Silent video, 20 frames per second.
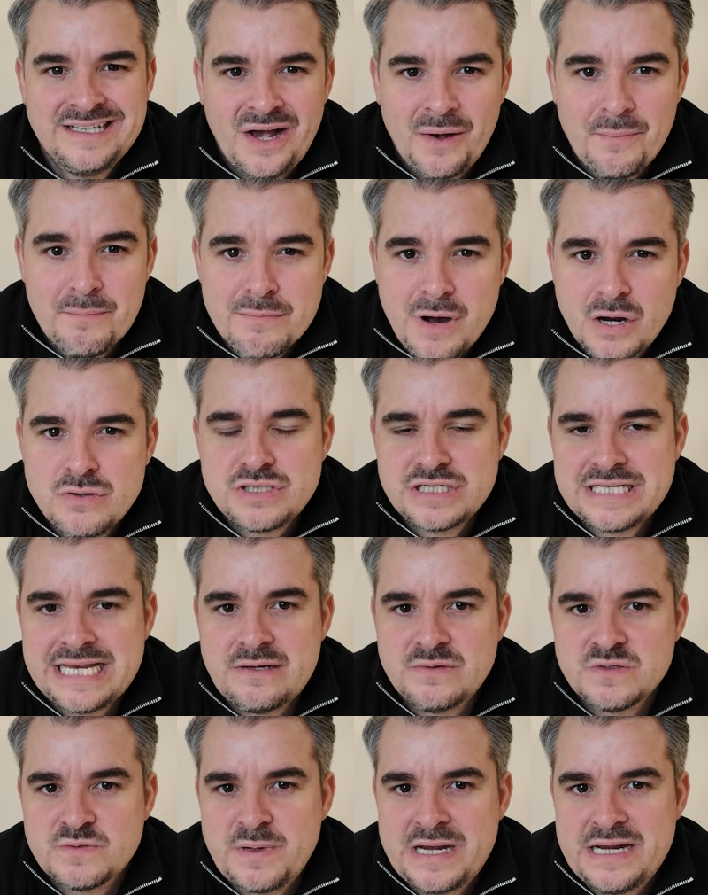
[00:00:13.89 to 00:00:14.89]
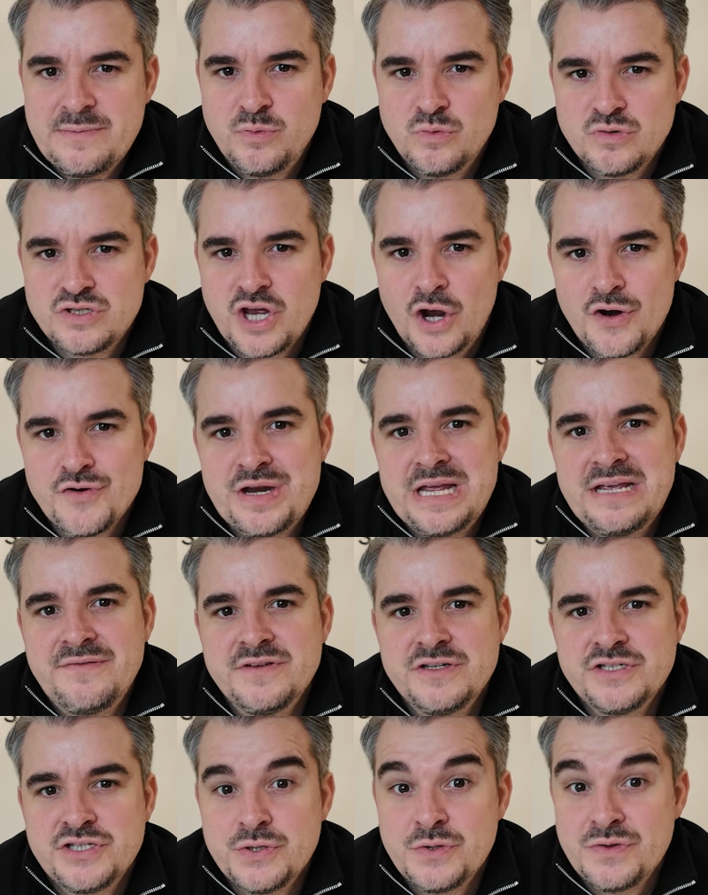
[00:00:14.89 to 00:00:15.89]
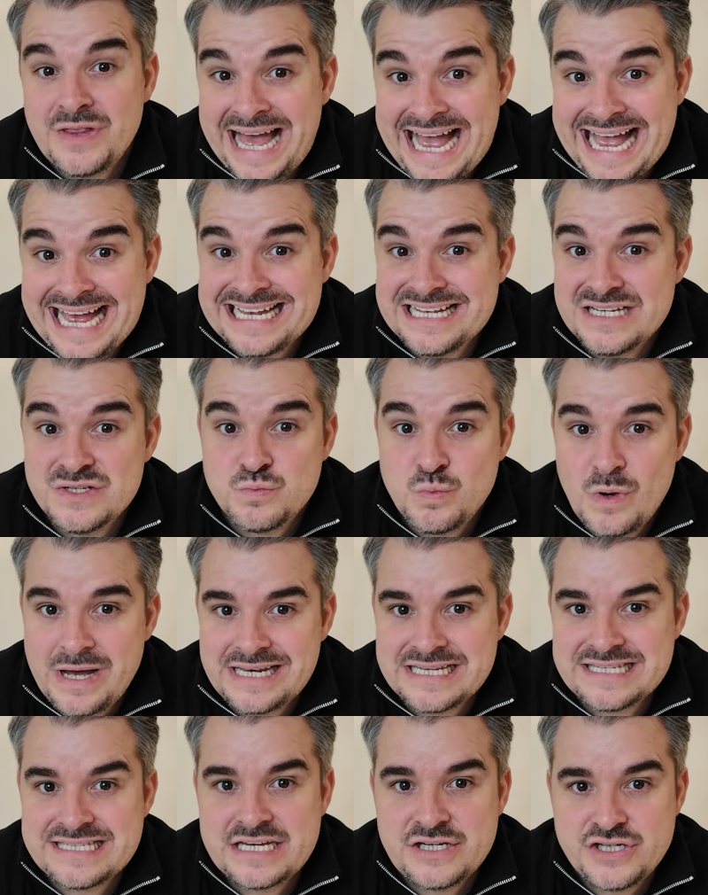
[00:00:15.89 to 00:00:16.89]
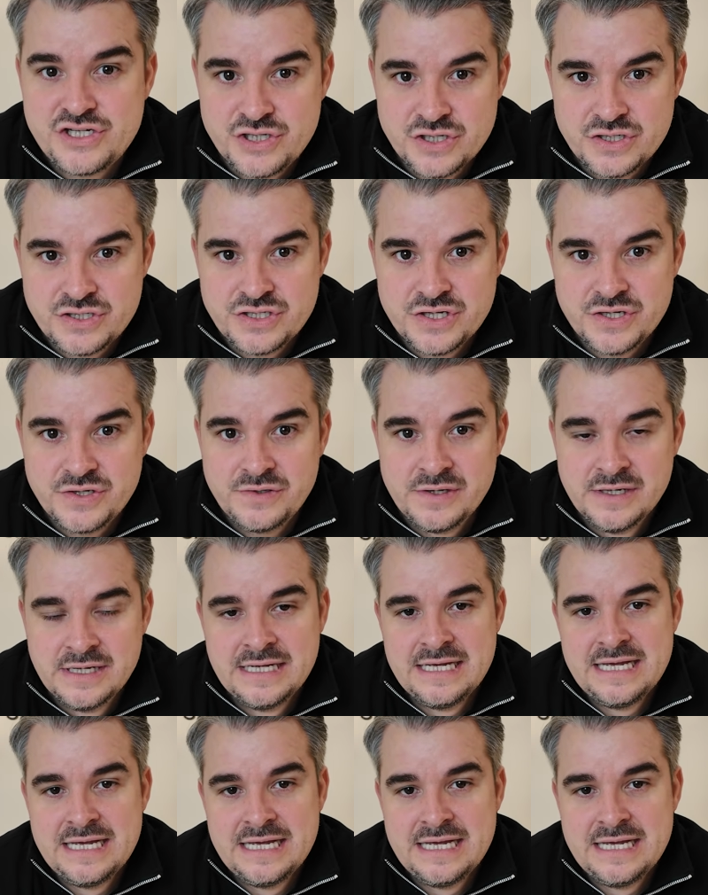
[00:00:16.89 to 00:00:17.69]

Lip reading: And most salespeople don't even do that as well as they should do.